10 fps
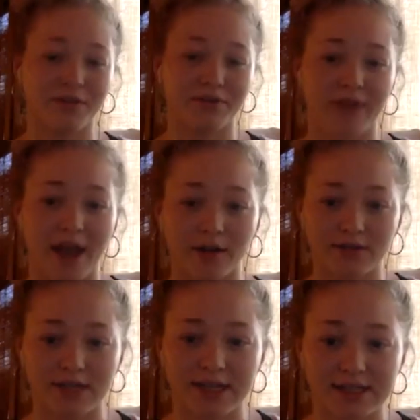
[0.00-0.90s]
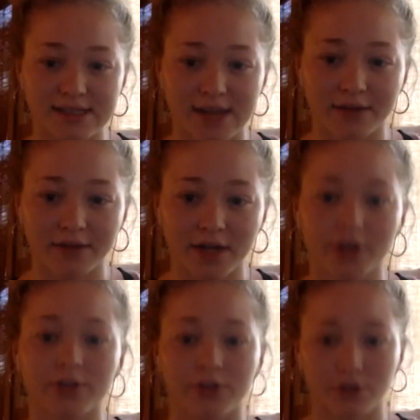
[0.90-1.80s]
faculty gets down there,
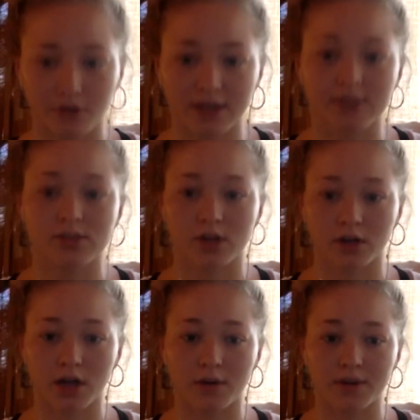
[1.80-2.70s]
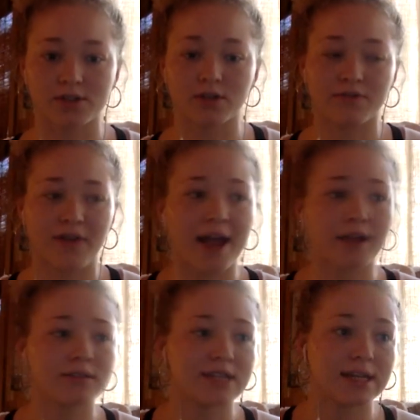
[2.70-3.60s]
you can start going. So the
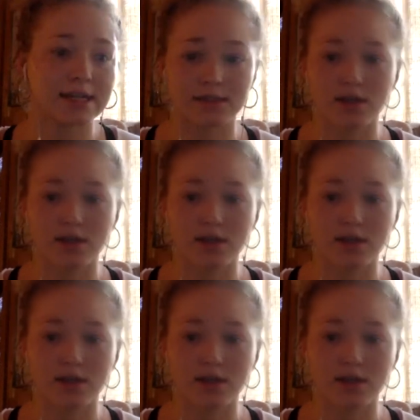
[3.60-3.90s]
faculty is